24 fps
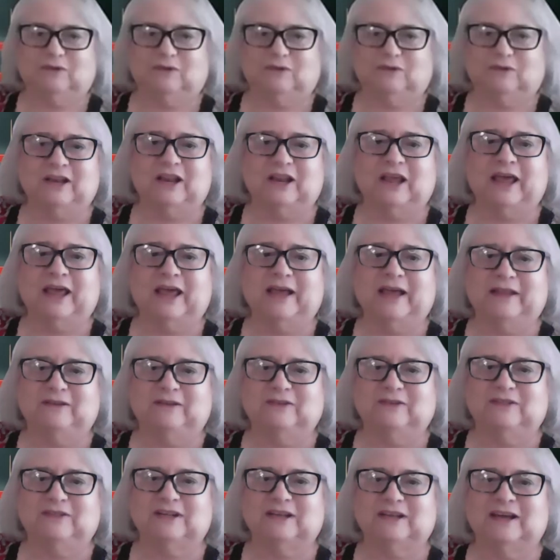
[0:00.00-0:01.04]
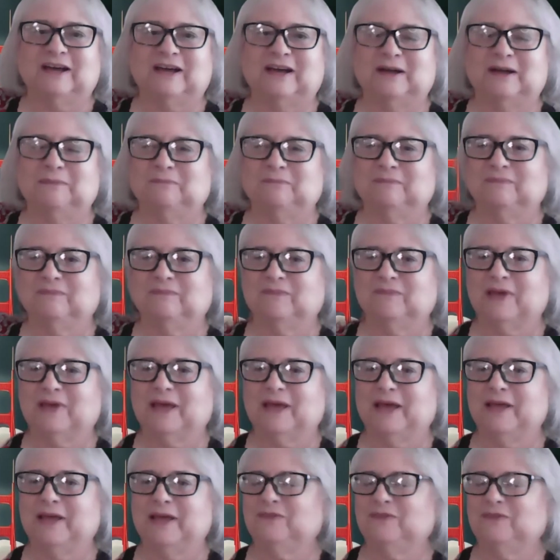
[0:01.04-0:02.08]
and, um,
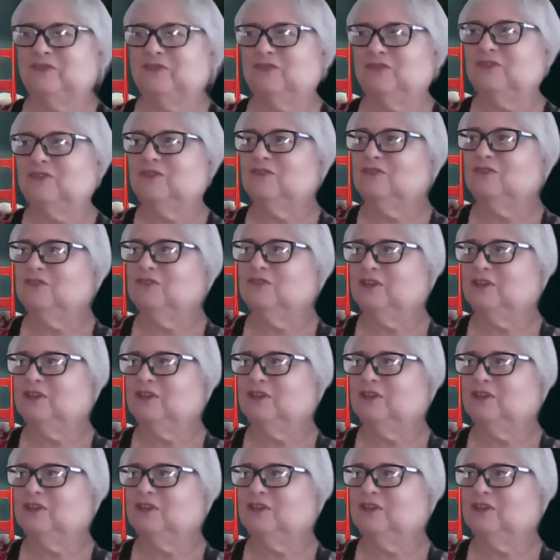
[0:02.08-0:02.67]
and, you